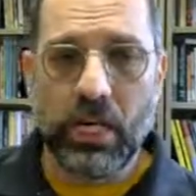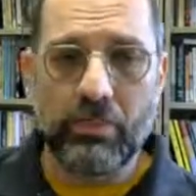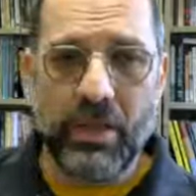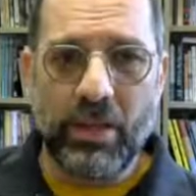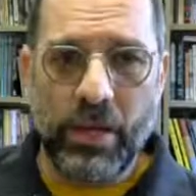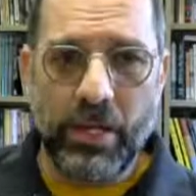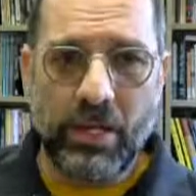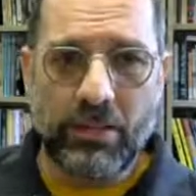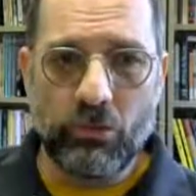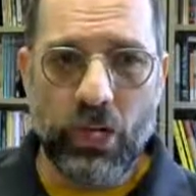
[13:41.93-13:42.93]
that we
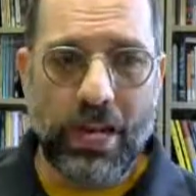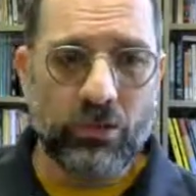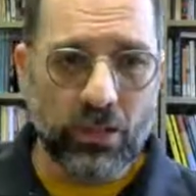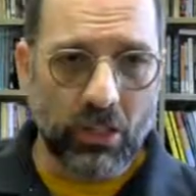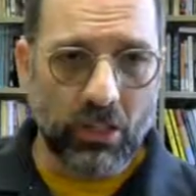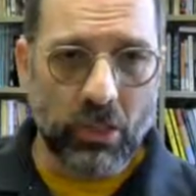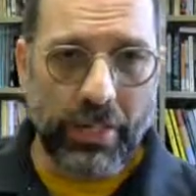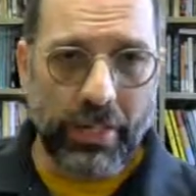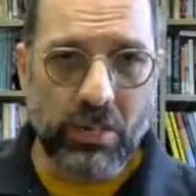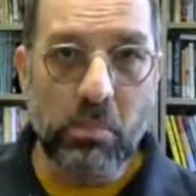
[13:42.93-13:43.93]
need to change the
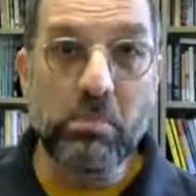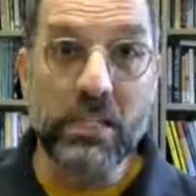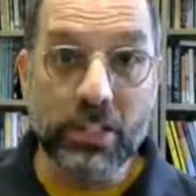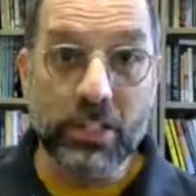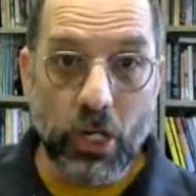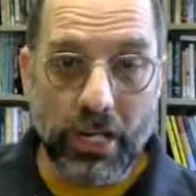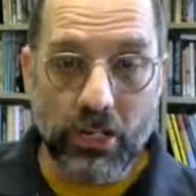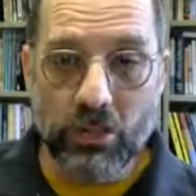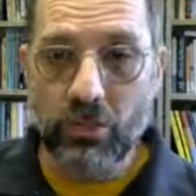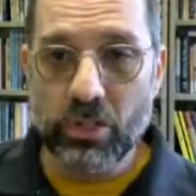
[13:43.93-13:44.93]
culture, we need to be the
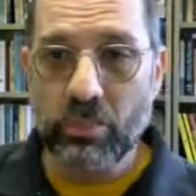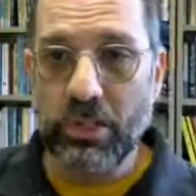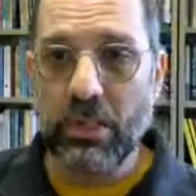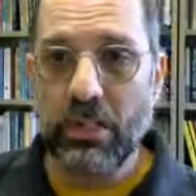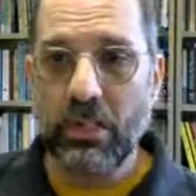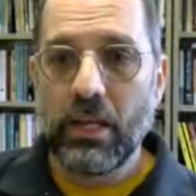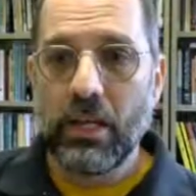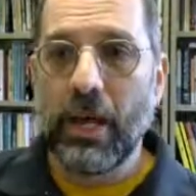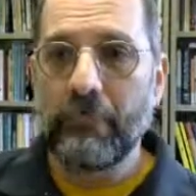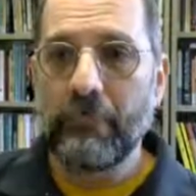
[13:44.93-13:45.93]
change, so to speak,
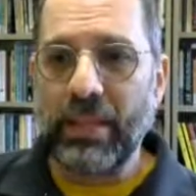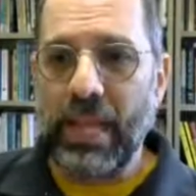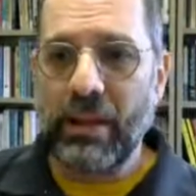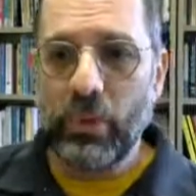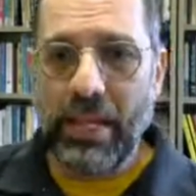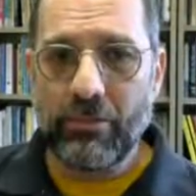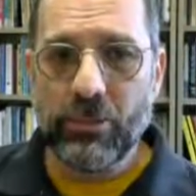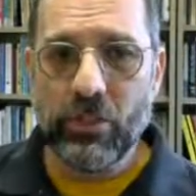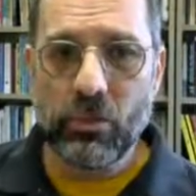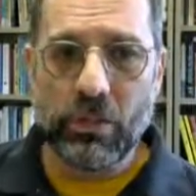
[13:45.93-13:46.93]
and we
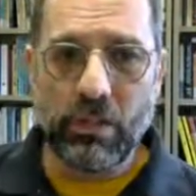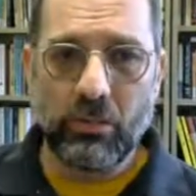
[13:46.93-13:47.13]
have to